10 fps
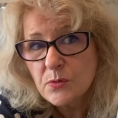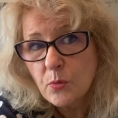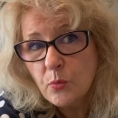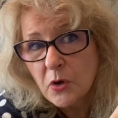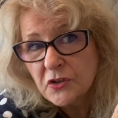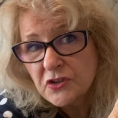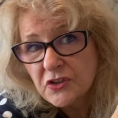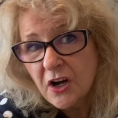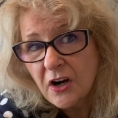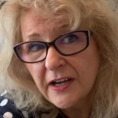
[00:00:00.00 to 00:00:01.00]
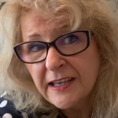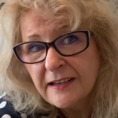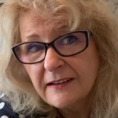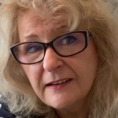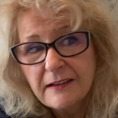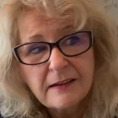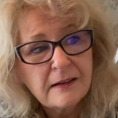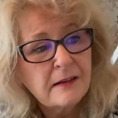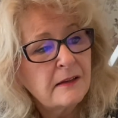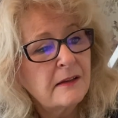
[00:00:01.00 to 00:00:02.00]
1 tie
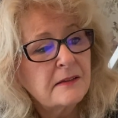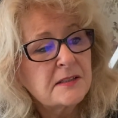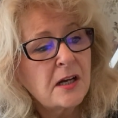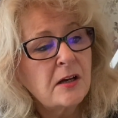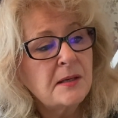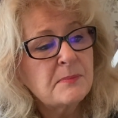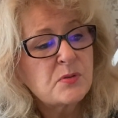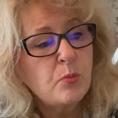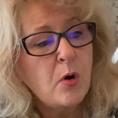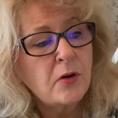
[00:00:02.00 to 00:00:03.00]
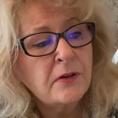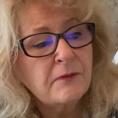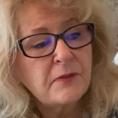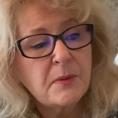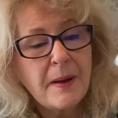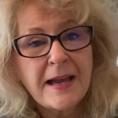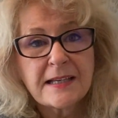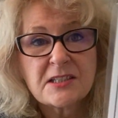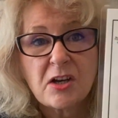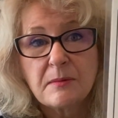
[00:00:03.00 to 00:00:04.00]
times 1 for the back
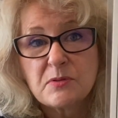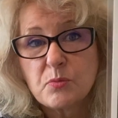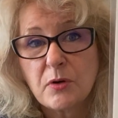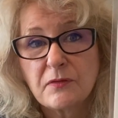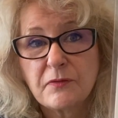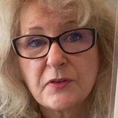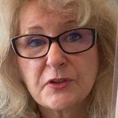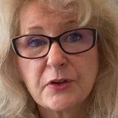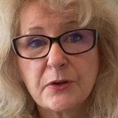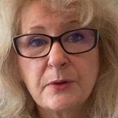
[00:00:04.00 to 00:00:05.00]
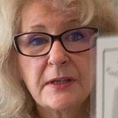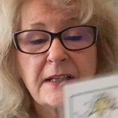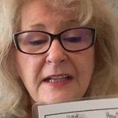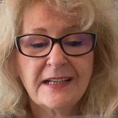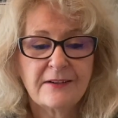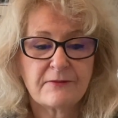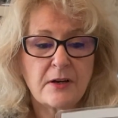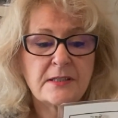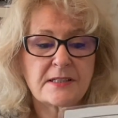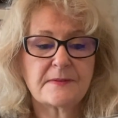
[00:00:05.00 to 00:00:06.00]
and times 1 for the
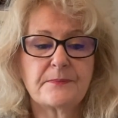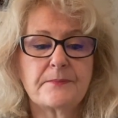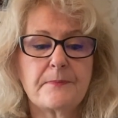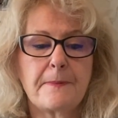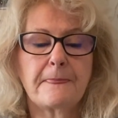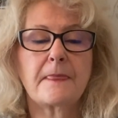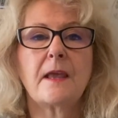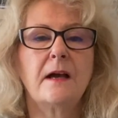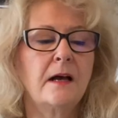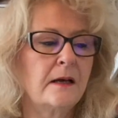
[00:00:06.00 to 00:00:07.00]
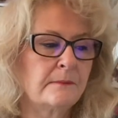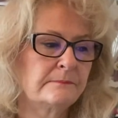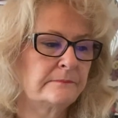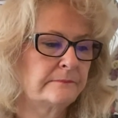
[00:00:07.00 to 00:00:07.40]
front. I'm